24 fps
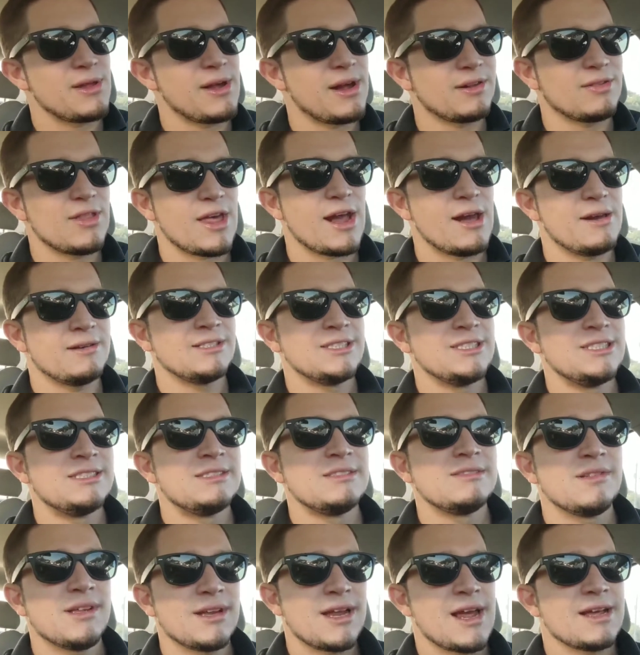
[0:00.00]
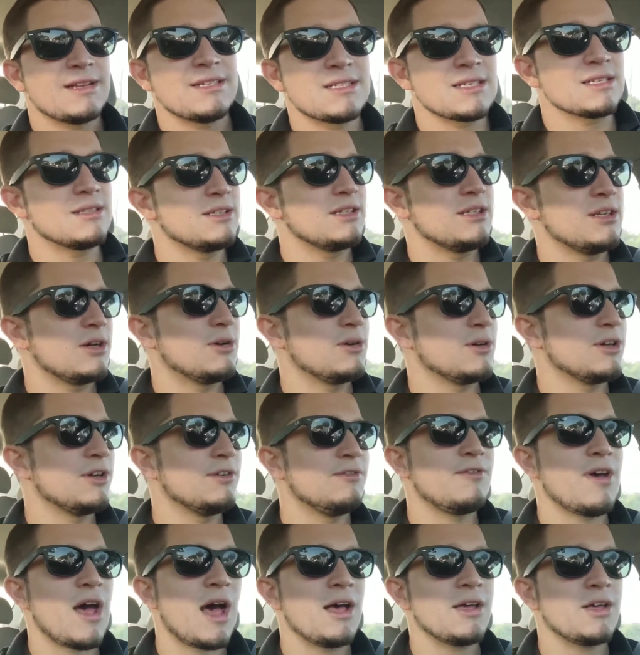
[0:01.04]
something like that has,
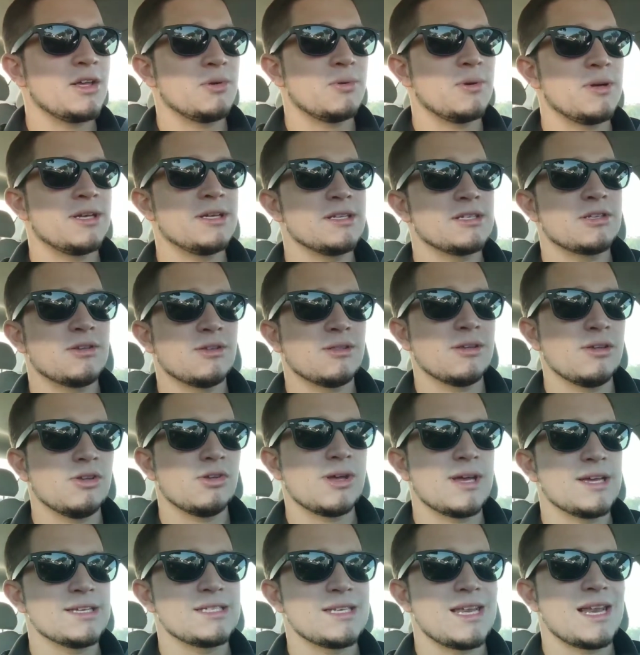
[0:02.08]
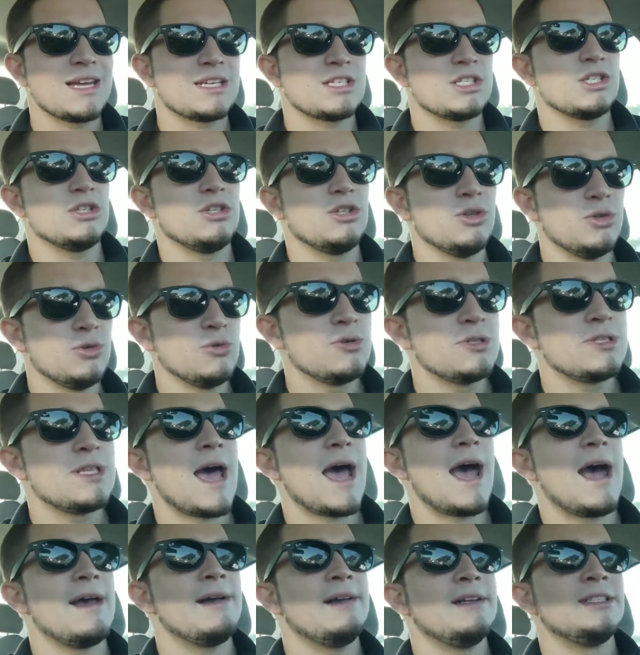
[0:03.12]
good value in it, so that you guys can actually use
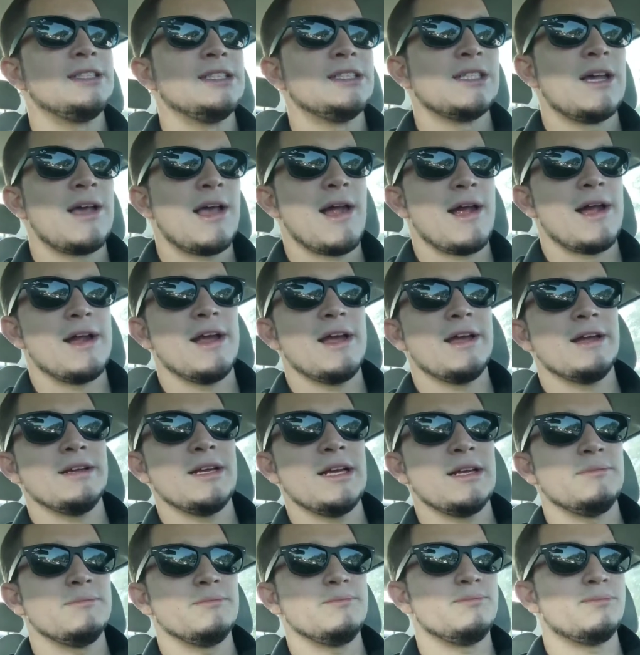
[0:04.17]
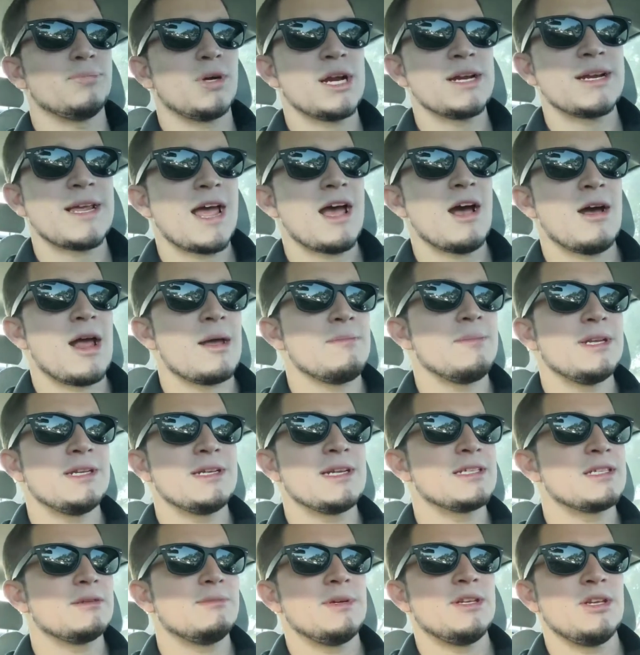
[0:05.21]
that and break out. I
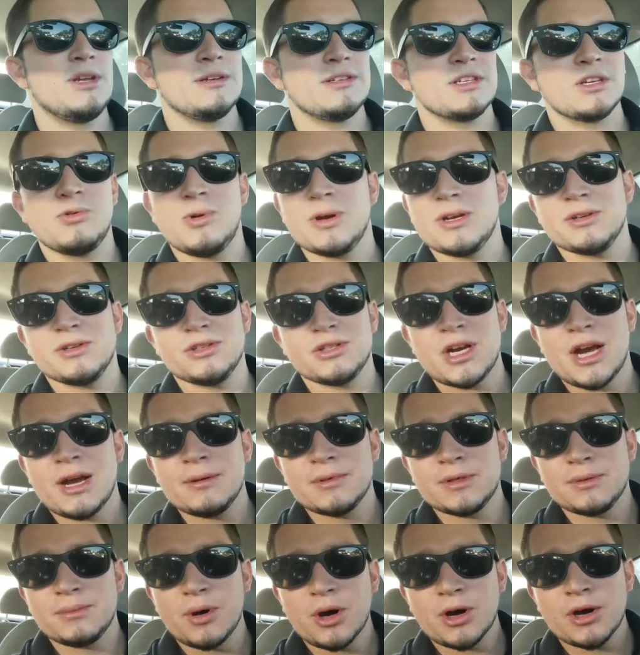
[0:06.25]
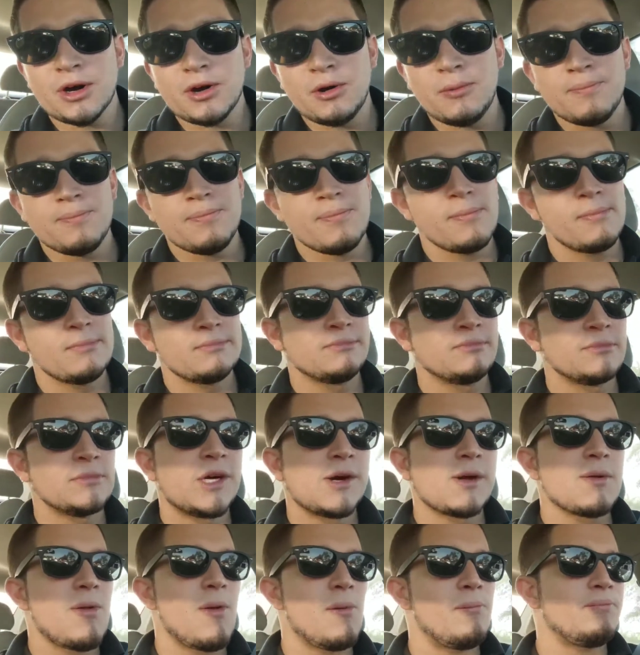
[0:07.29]
mean, it doesn't mean you have to quit your job tomorrow.
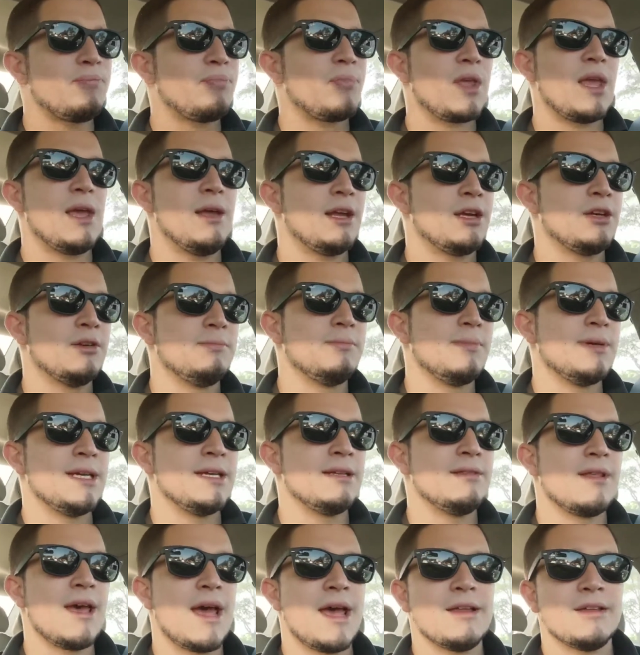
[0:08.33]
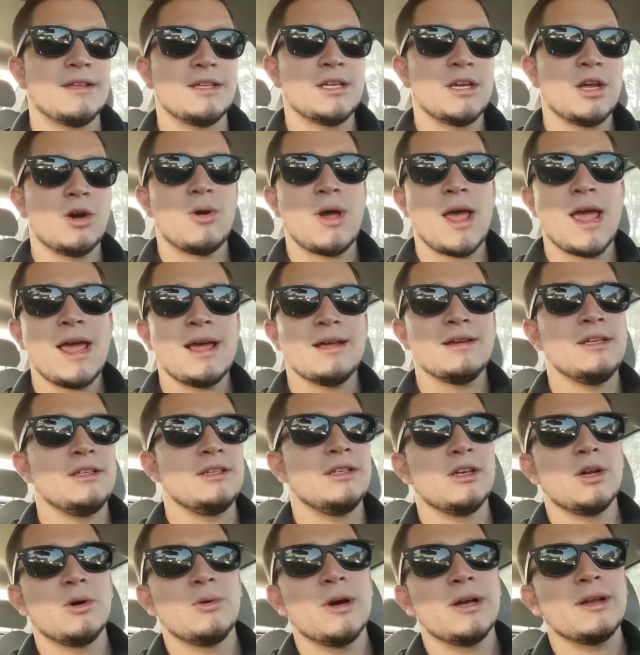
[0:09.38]
It could mean that,
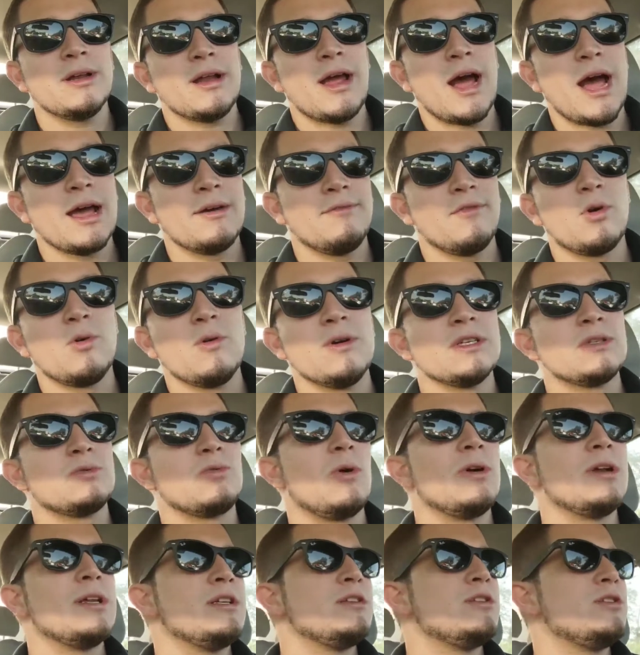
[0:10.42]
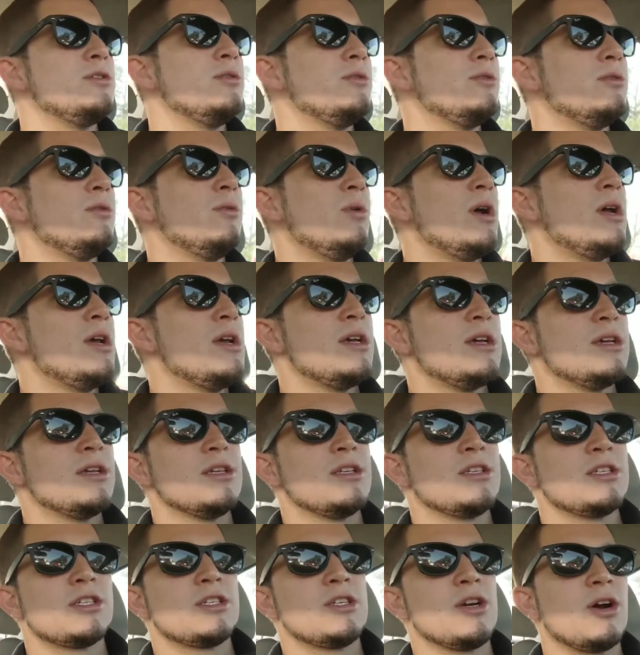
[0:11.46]
hey, you know what? I've always wanted to
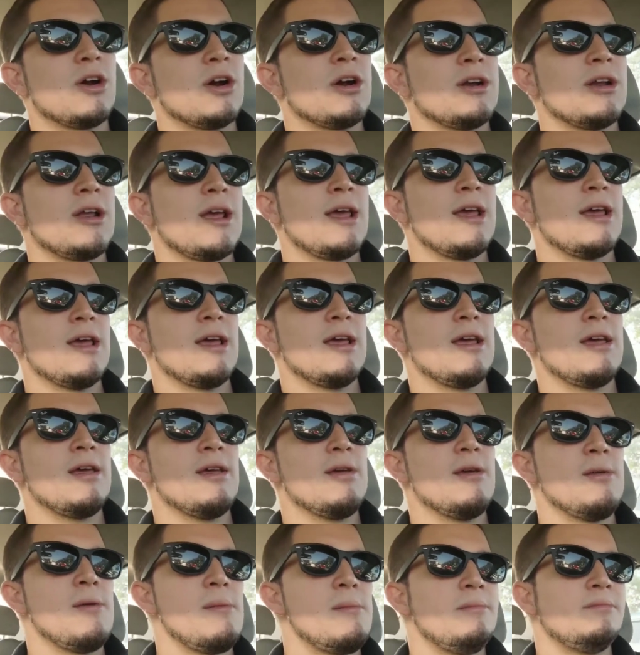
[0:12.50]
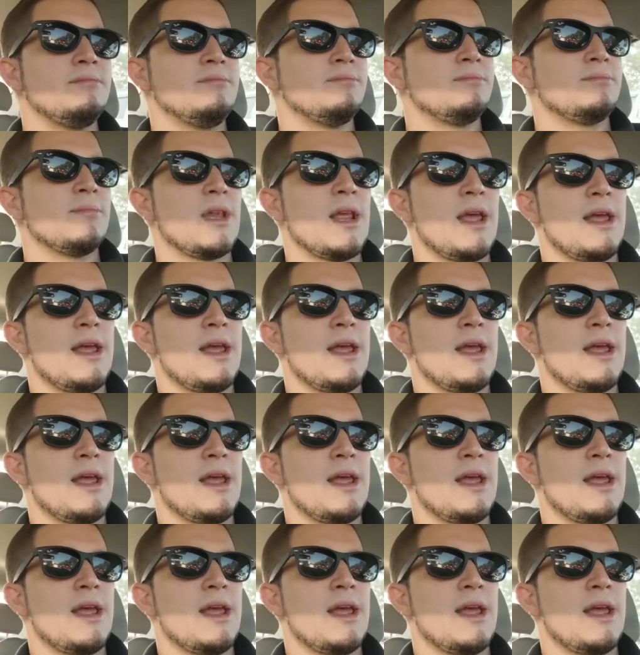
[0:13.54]
start a